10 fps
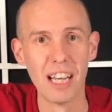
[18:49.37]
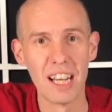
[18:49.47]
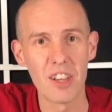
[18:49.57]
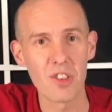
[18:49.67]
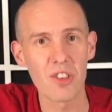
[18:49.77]

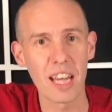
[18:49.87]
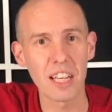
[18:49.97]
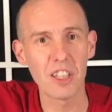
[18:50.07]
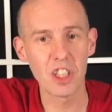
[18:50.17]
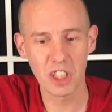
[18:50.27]
The
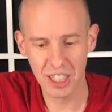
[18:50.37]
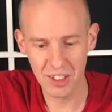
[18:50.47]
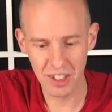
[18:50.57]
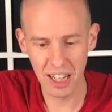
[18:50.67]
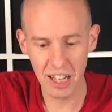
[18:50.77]
second
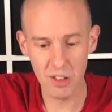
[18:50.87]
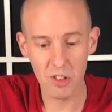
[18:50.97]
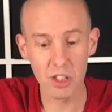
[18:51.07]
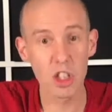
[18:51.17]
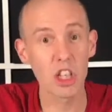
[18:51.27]
sheet is
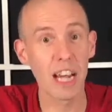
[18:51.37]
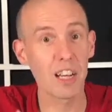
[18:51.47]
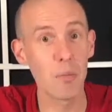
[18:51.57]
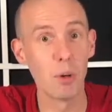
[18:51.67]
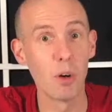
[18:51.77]
the
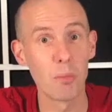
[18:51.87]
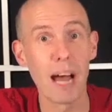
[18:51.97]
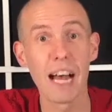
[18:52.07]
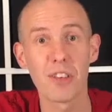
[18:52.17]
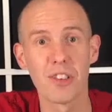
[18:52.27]
checkerboard
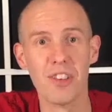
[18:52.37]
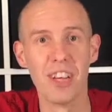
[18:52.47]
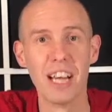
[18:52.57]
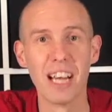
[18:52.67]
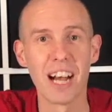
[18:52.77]
pattern
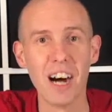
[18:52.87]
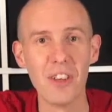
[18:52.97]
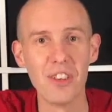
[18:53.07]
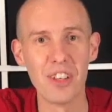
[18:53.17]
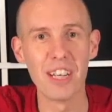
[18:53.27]

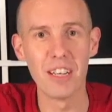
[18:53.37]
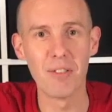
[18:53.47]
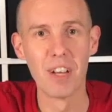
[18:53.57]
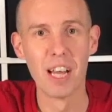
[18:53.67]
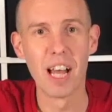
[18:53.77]

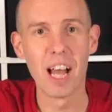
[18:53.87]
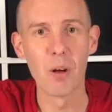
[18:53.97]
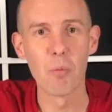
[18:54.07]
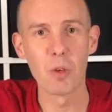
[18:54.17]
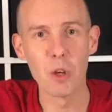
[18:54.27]
underneath.
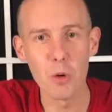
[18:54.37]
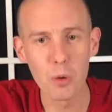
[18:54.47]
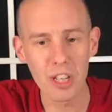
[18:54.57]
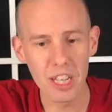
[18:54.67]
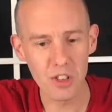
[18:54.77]
You will
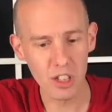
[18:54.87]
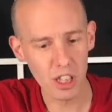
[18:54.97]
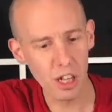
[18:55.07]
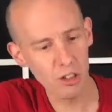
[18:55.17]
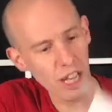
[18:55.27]
need to
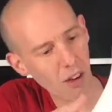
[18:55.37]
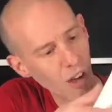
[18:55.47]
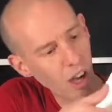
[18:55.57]
cut out a